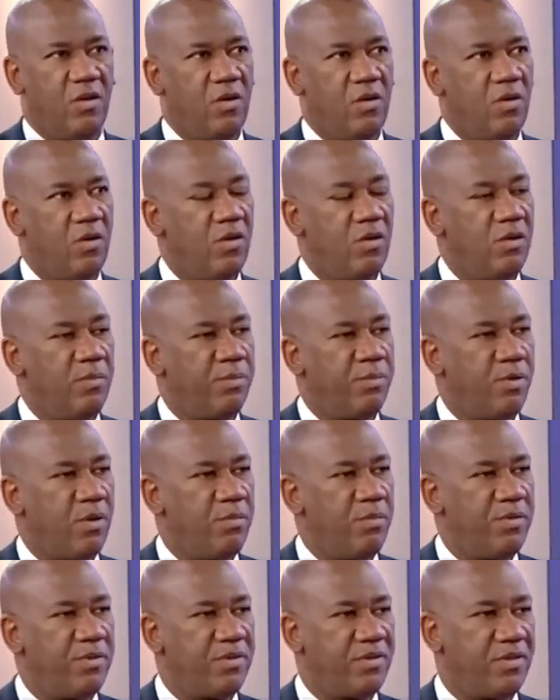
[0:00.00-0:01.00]
all
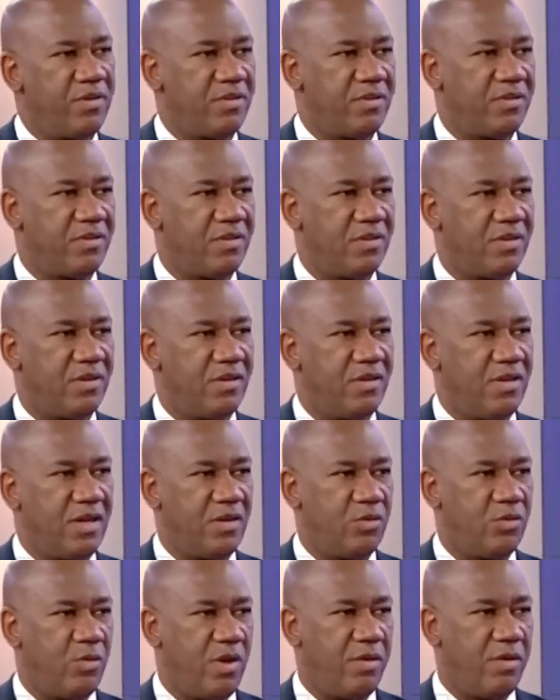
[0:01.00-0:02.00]
promises
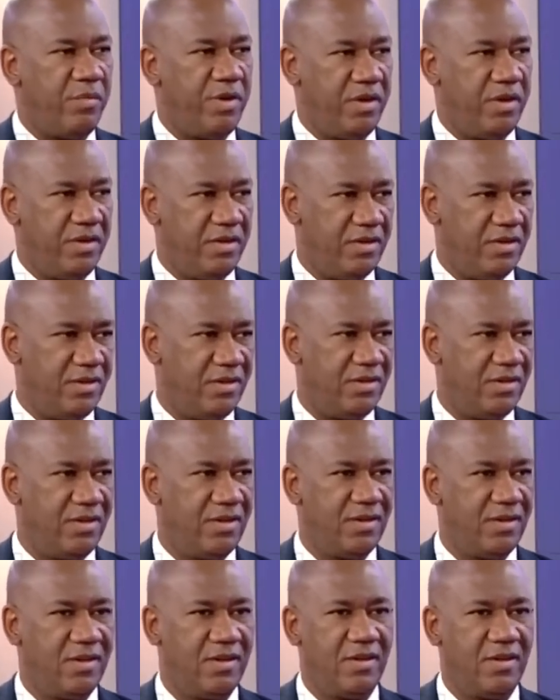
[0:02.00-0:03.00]
that were made,
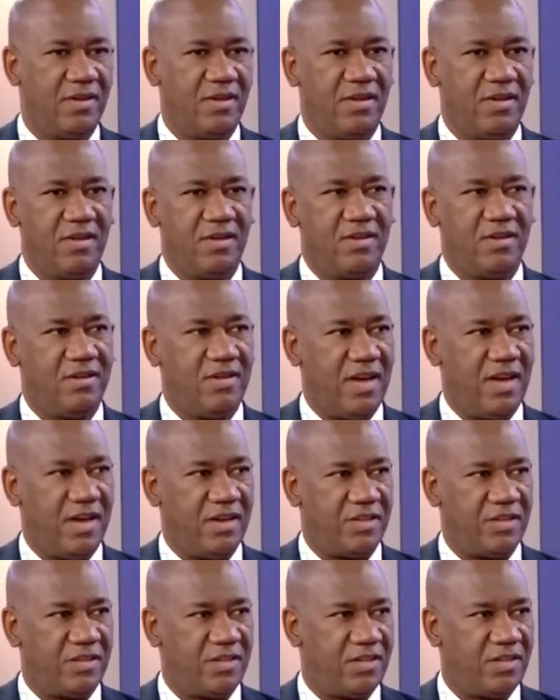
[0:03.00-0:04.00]

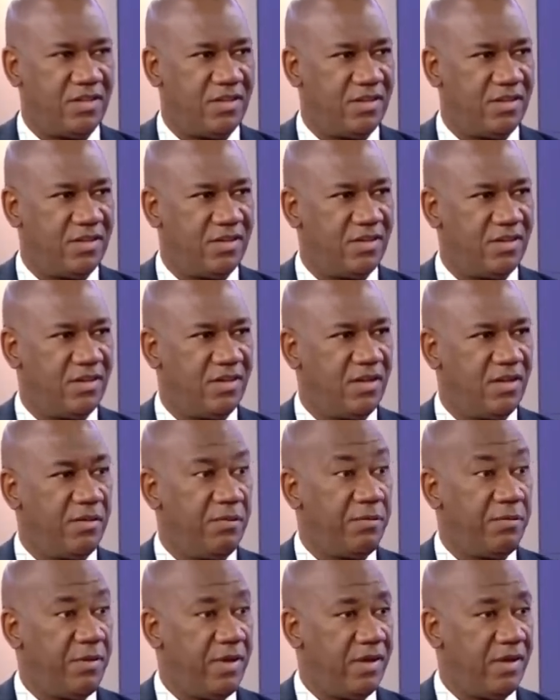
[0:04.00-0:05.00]
dashed,
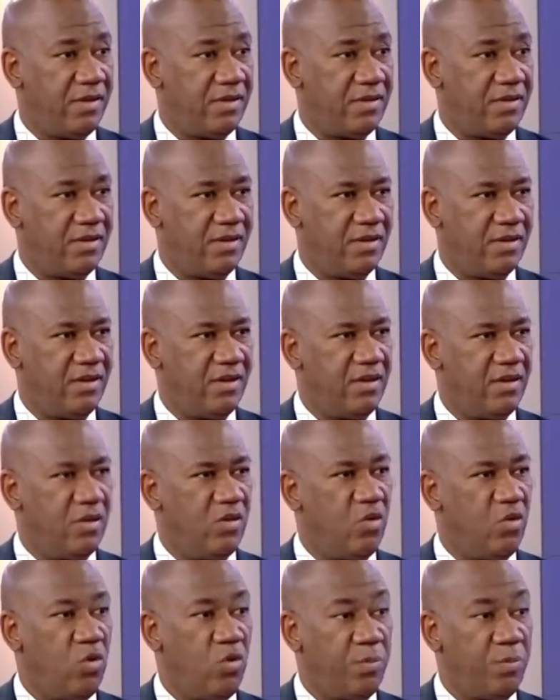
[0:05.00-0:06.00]
failed,
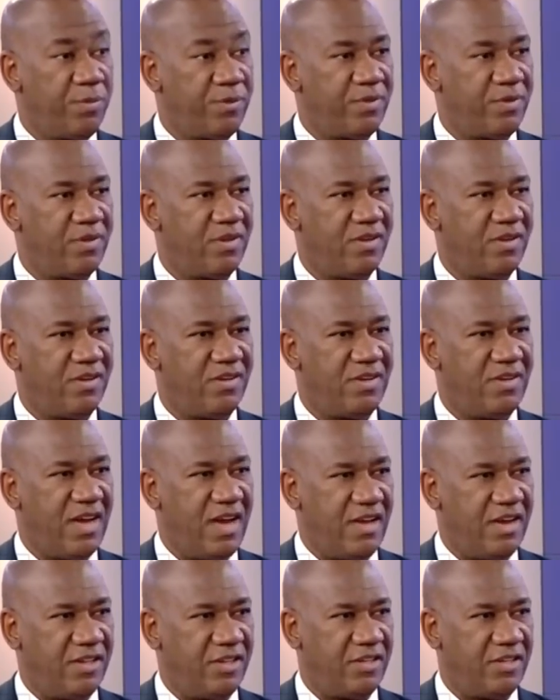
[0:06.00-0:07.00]
hopes
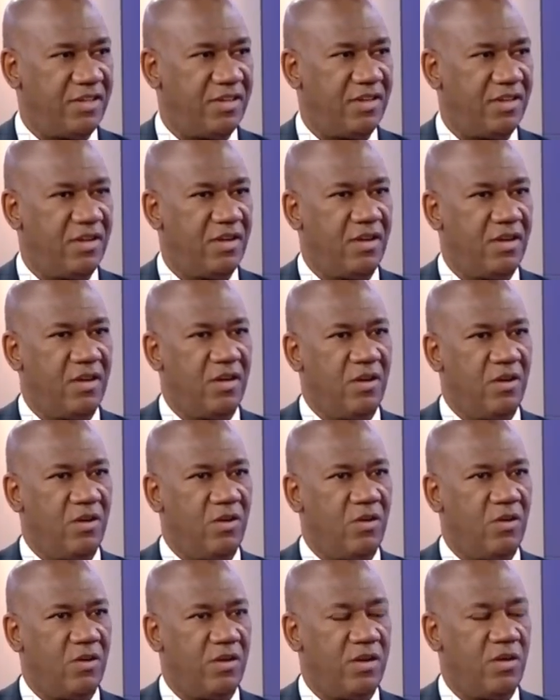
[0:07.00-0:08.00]
dashed.
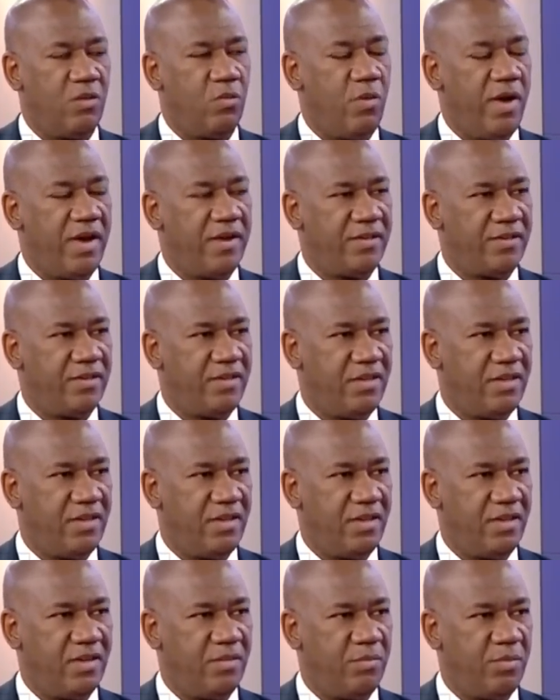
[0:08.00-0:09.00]
On a
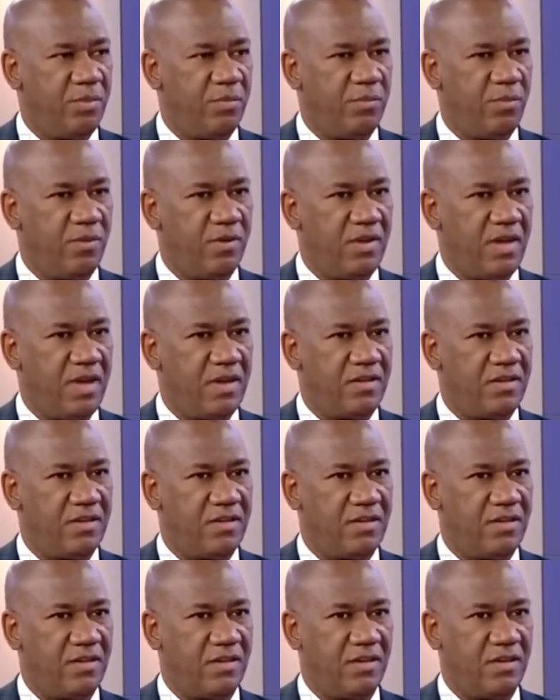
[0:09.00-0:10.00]
Wednesday before
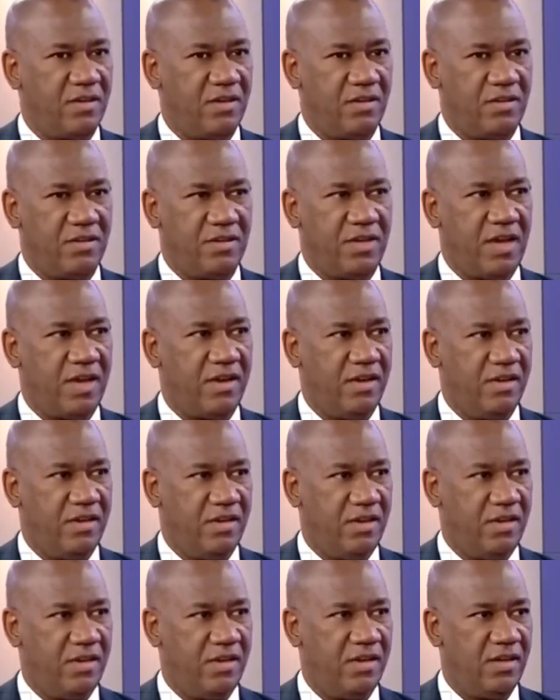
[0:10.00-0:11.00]
that
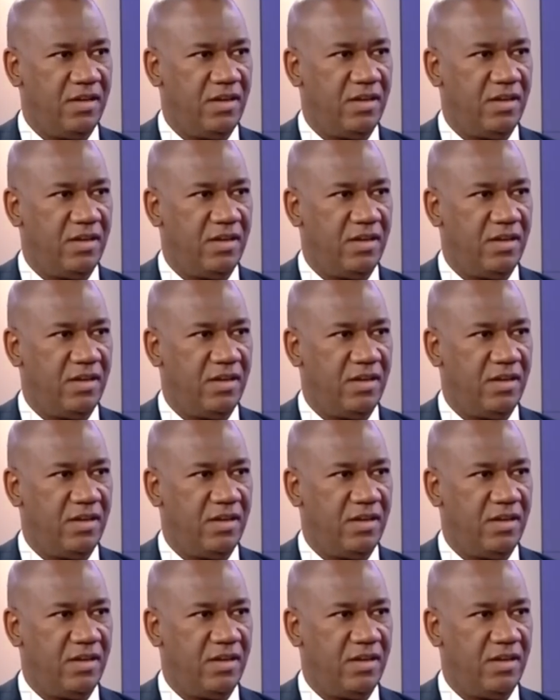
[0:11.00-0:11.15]
Saturday,